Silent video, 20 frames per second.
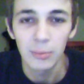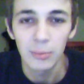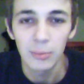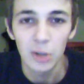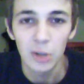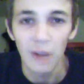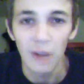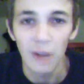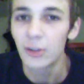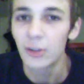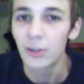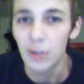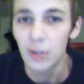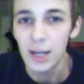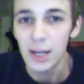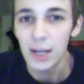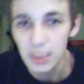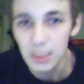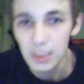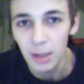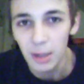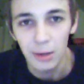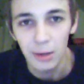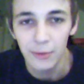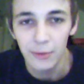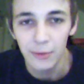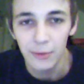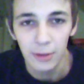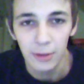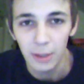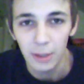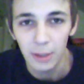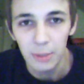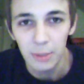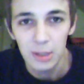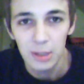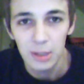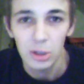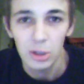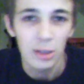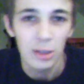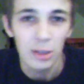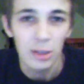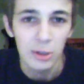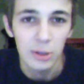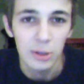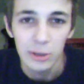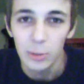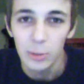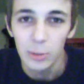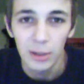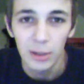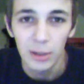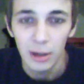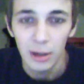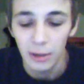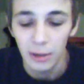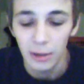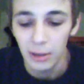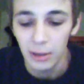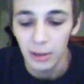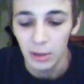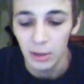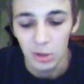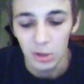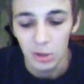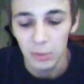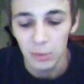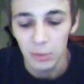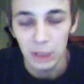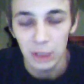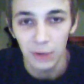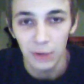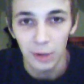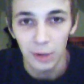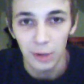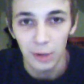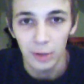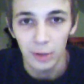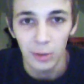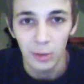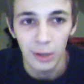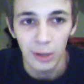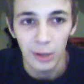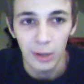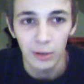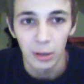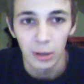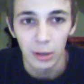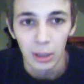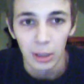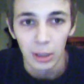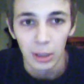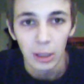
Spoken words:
Joffrey tries to make her feel like a piece of shit and stupid and everything, and just makes fun of her or whatever.